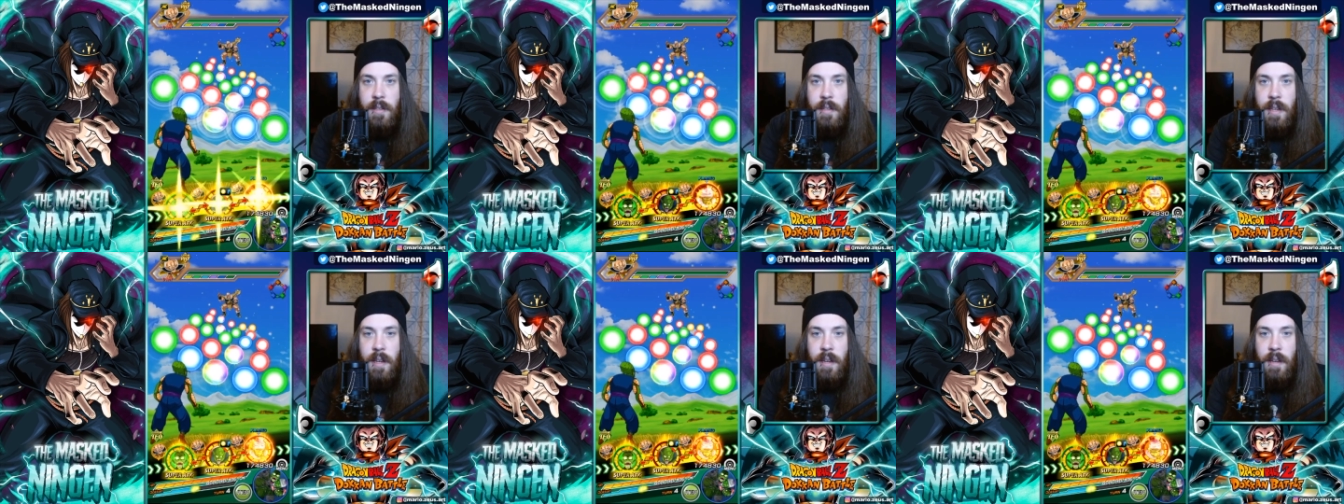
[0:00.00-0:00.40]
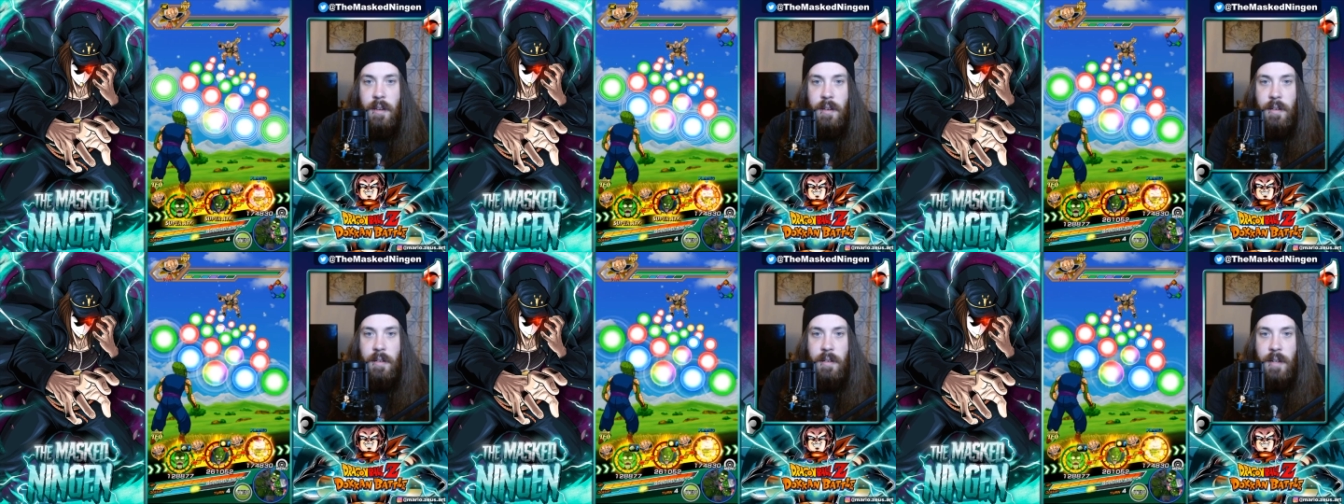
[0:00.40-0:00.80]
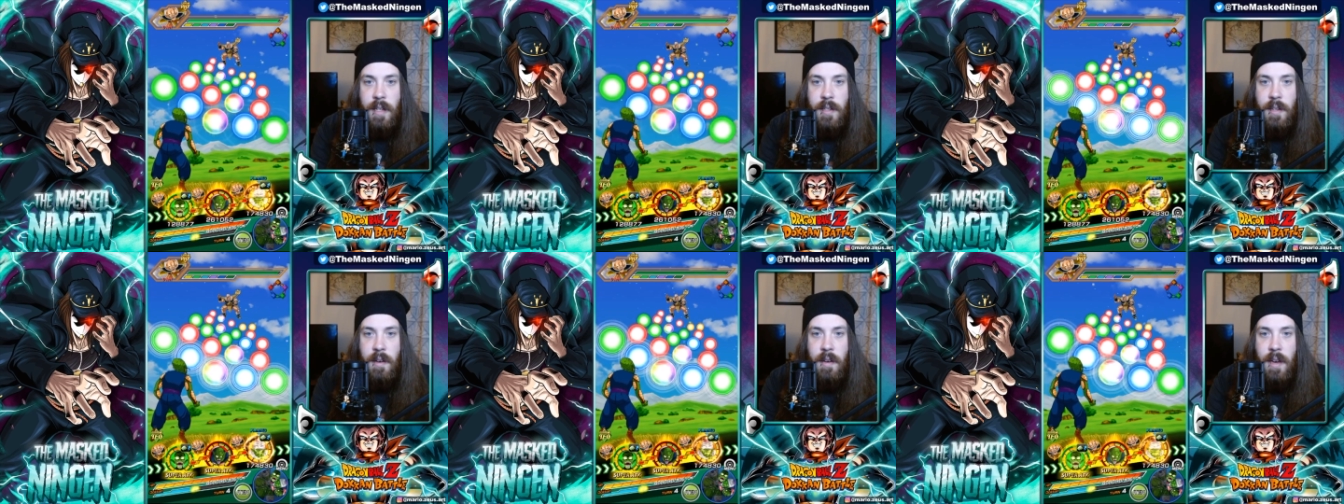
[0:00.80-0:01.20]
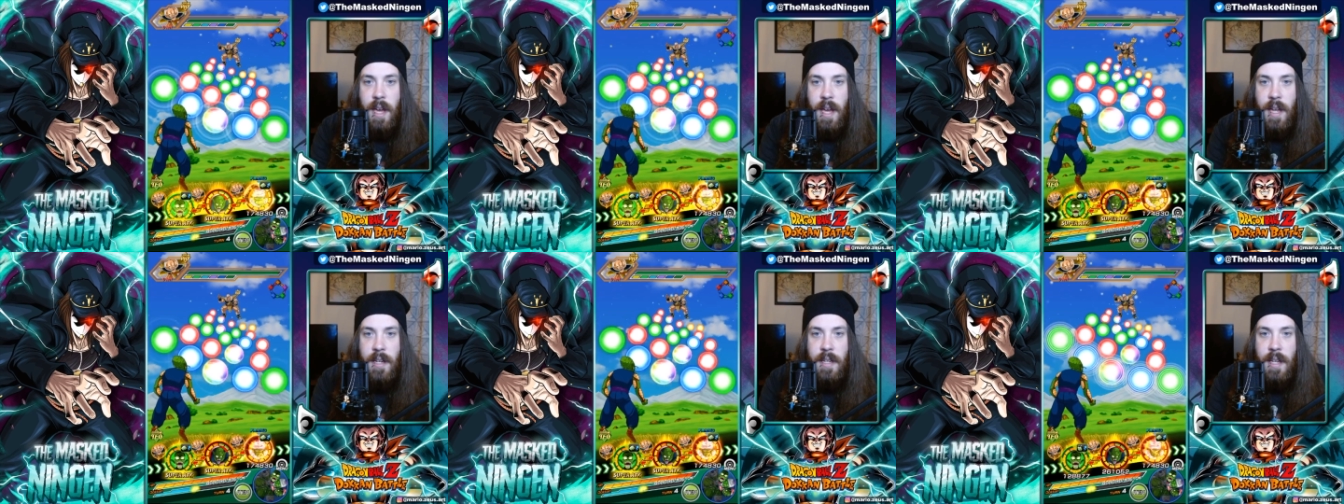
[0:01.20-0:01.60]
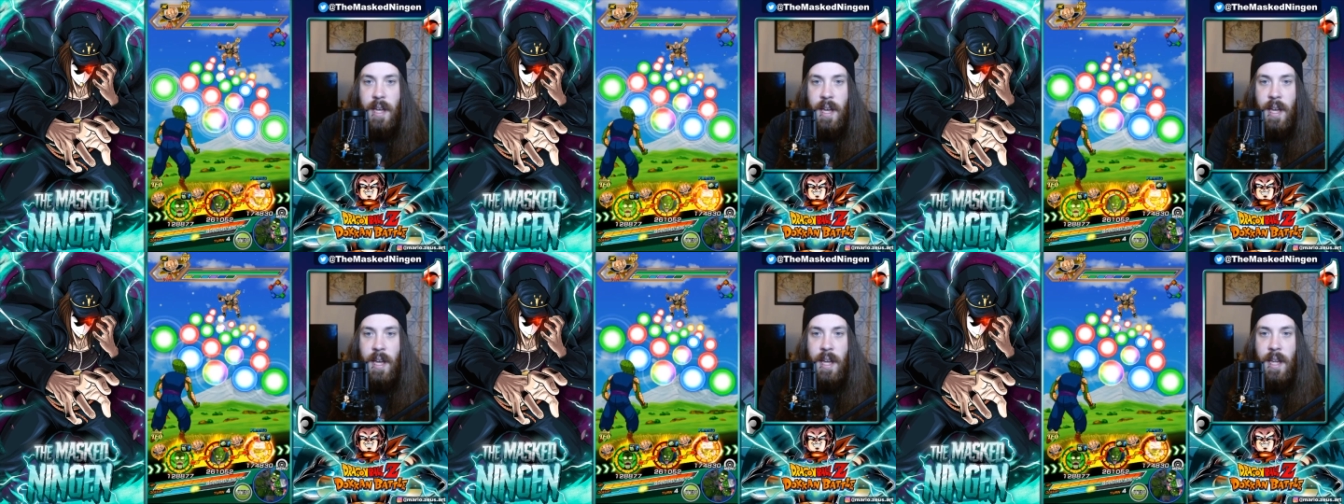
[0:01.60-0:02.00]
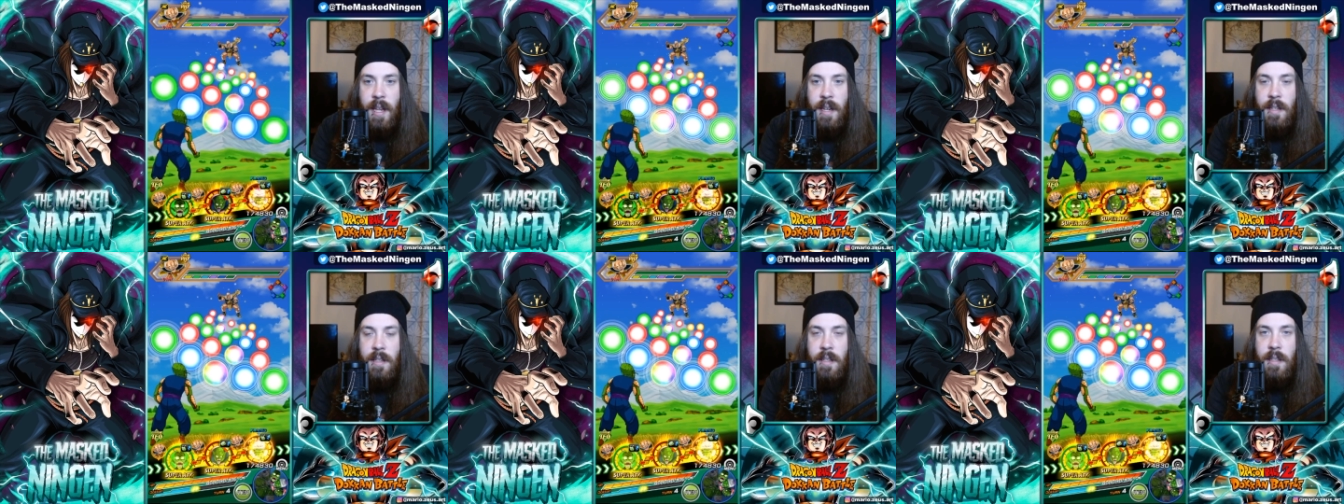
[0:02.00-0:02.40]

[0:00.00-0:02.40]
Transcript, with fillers: So let's go ahead and...